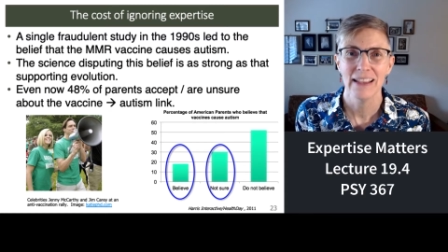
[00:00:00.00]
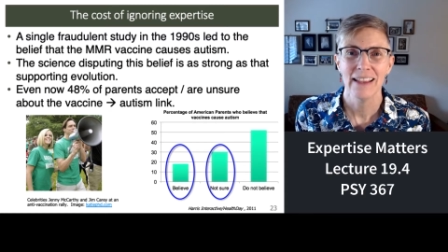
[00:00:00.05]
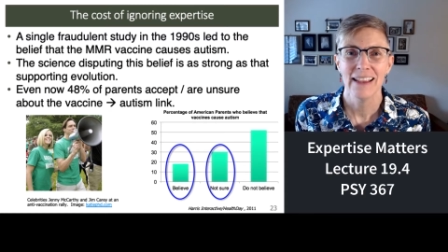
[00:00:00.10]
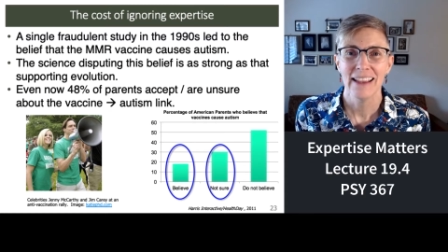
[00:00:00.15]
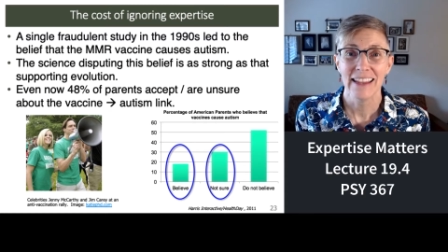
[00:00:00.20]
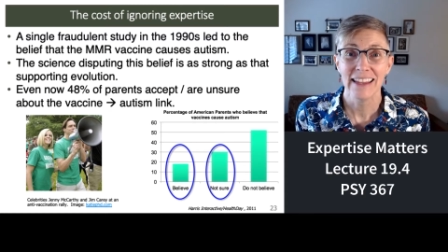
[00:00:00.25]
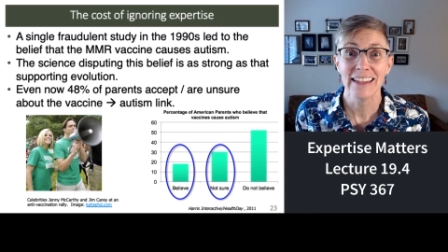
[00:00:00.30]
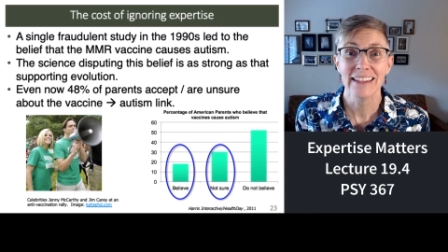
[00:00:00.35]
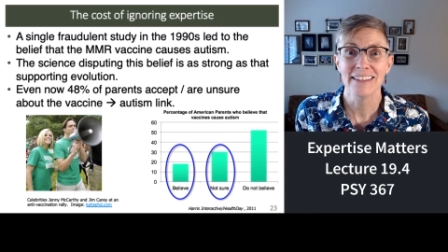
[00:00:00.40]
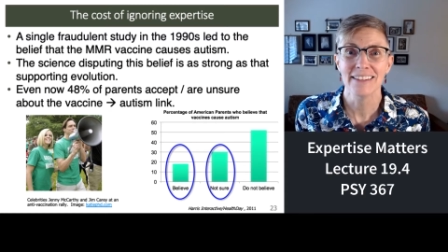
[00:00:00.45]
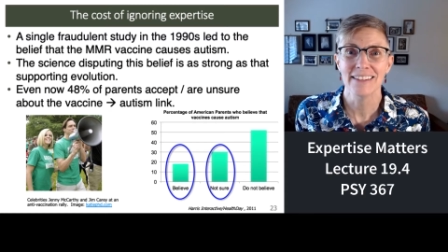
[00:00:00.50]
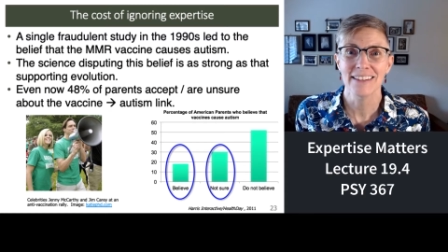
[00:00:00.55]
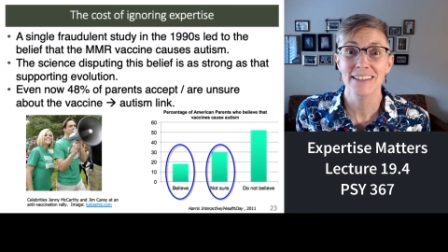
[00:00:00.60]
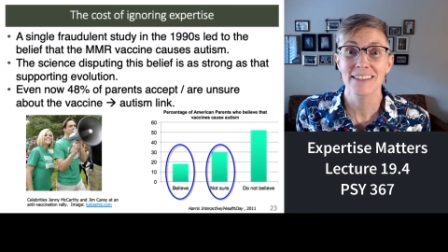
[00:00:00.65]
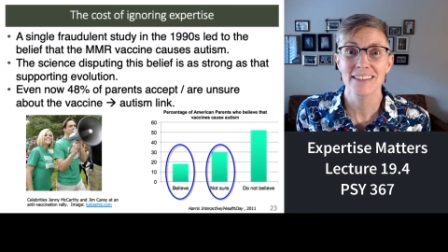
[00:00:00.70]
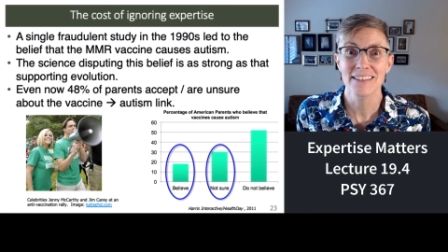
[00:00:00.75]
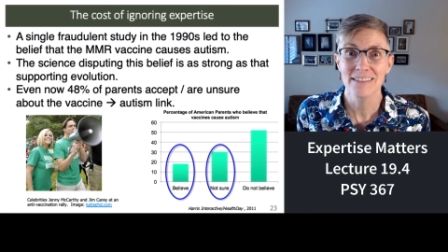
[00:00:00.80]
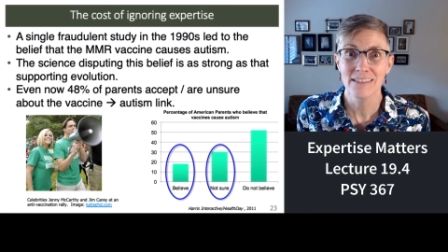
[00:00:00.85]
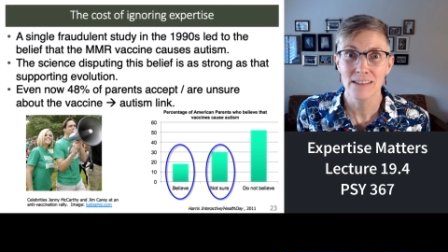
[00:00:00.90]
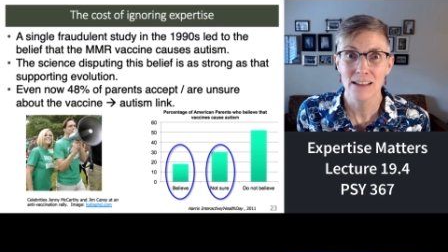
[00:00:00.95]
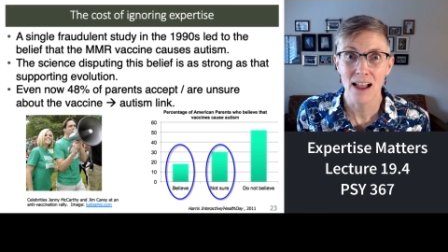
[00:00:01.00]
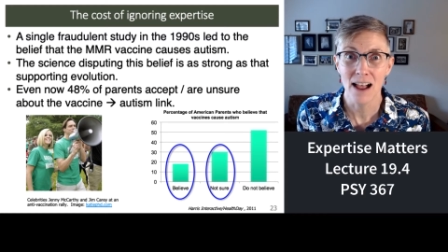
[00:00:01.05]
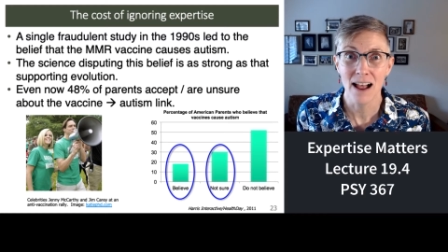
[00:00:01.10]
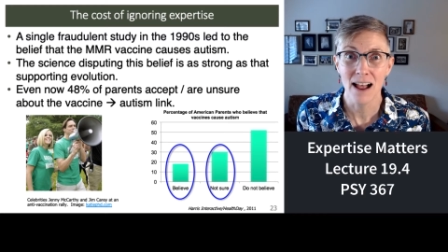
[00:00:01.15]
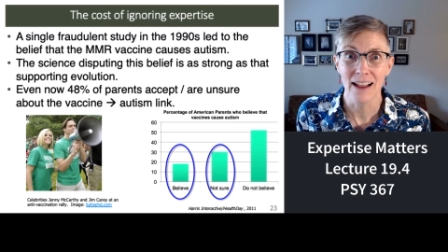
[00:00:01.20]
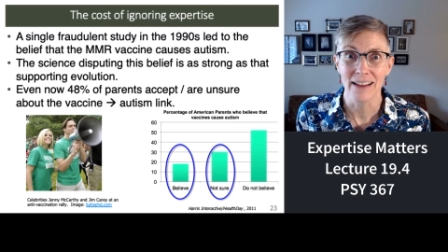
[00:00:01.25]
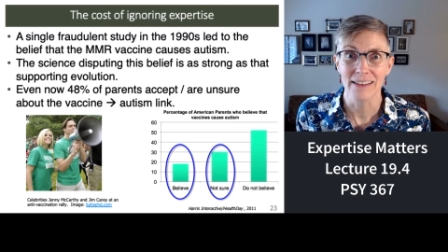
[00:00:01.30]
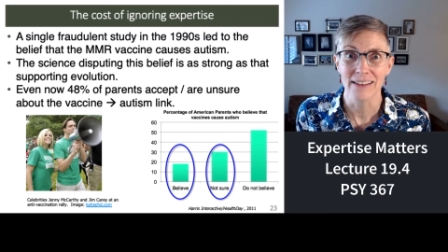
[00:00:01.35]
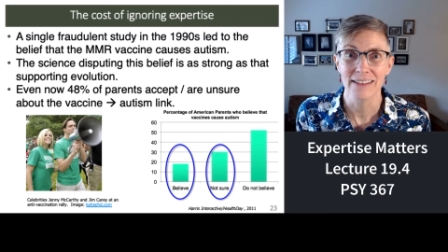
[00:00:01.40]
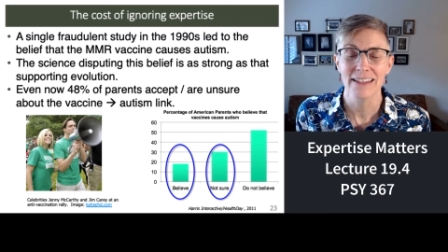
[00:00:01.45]
It does
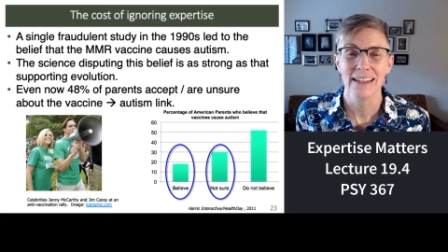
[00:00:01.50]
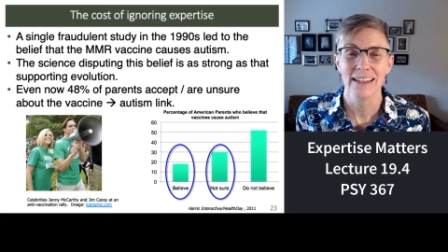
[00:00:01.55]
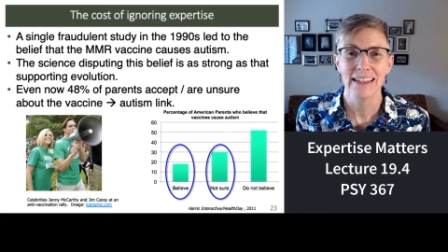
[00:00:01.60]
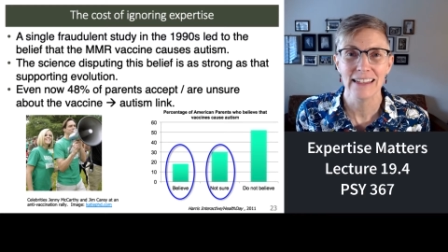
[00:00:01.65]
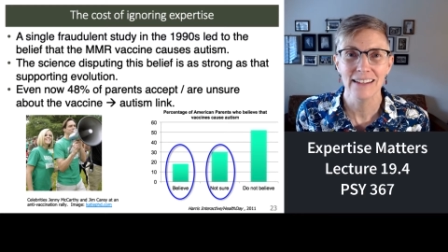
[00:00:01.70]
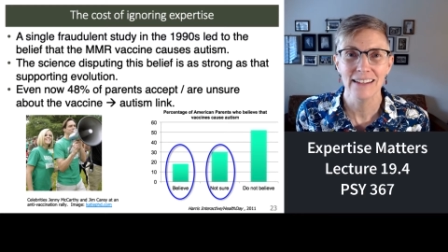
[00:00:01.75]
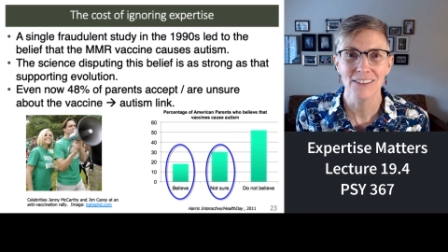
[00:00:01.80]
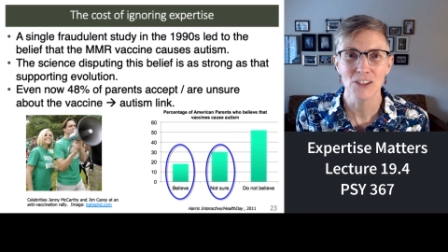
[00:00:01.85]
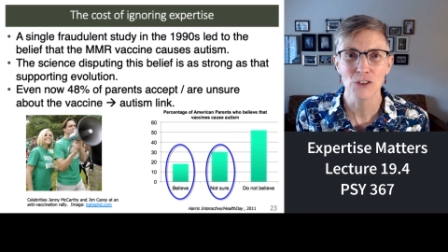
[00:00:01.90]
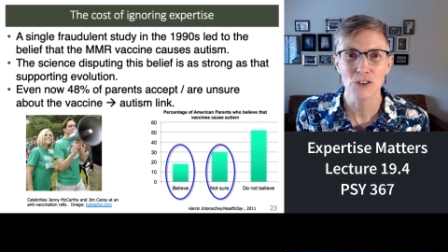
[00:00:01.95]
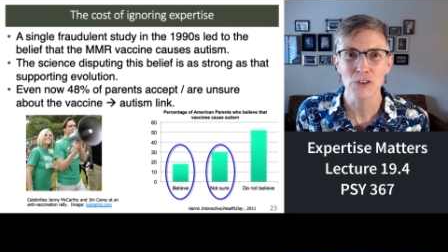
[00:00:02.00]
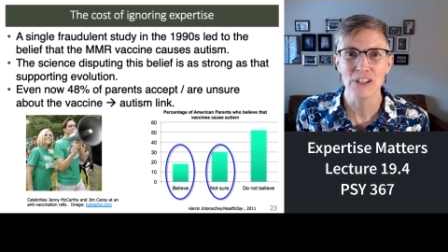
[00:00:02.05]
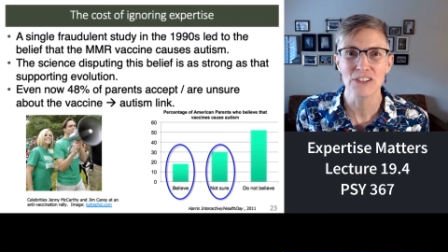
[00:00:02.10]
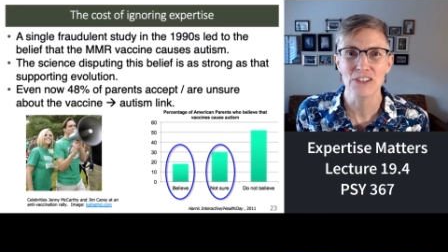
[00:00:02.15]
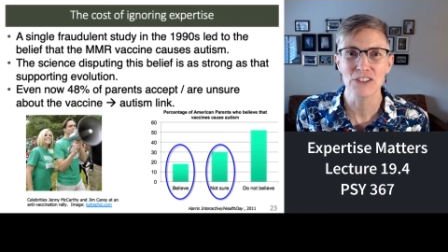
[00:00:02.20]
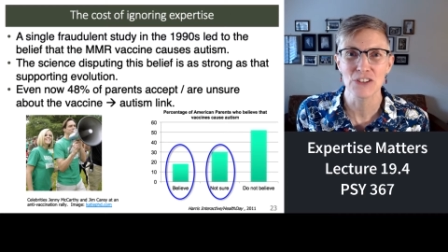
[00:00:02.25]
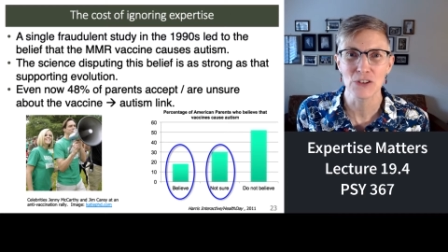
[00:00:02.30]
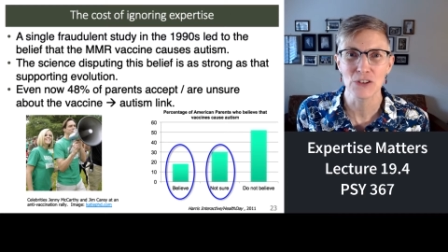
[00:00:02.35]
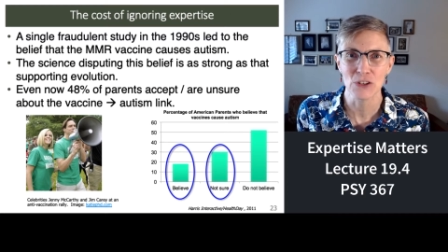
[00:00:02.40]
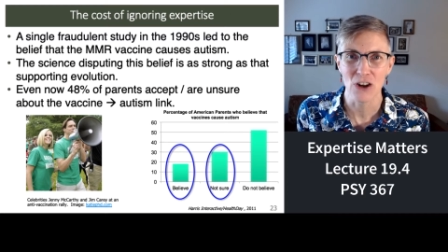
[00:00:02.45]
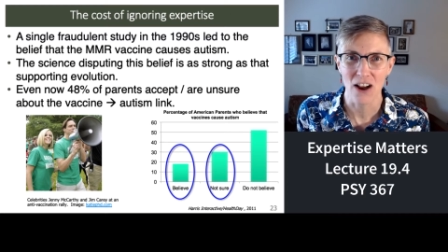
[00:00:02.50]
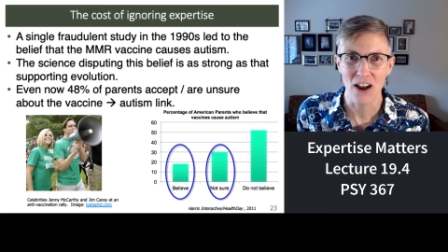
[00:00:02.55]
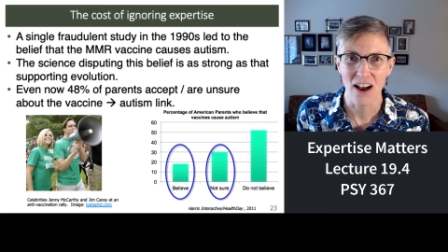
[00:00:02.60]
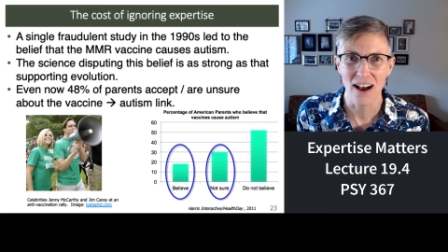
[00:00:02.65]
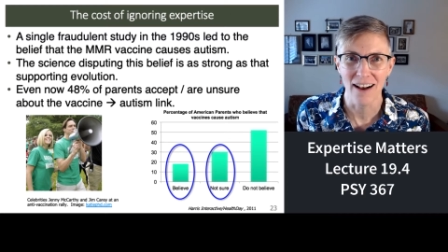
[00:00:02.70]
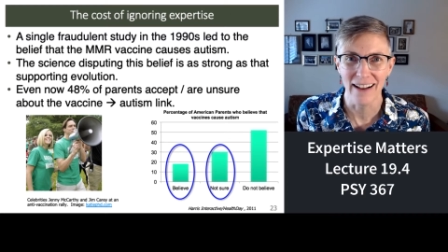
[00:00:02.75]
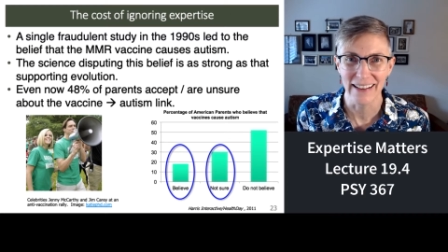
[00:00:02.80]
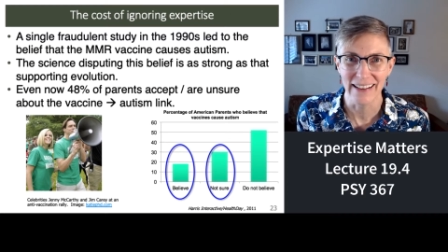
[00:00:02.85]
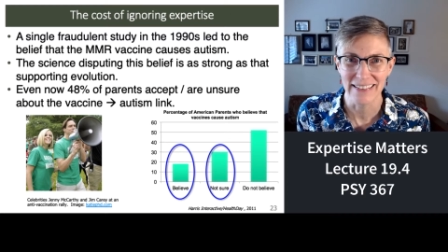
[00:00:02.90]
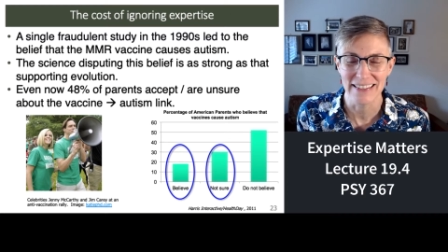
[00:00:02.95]
not increase your
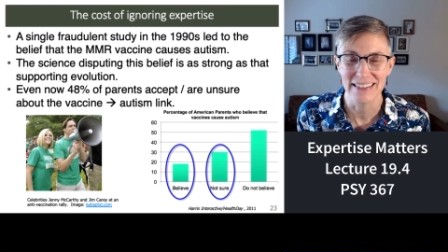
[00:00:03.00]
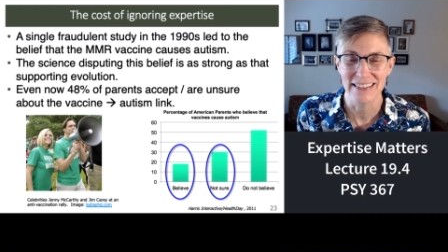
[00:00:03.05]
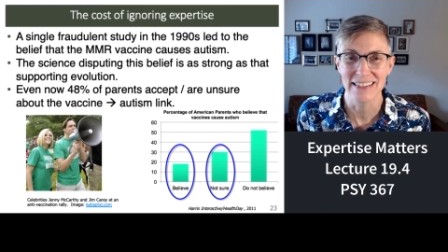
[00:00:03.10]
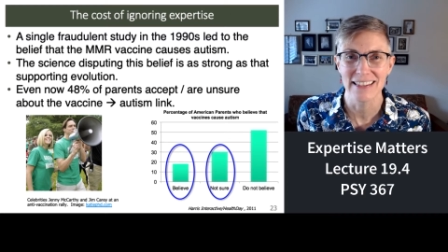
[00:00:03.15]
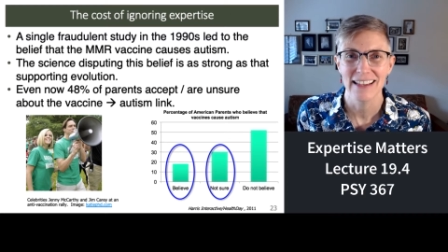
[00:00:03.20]
odds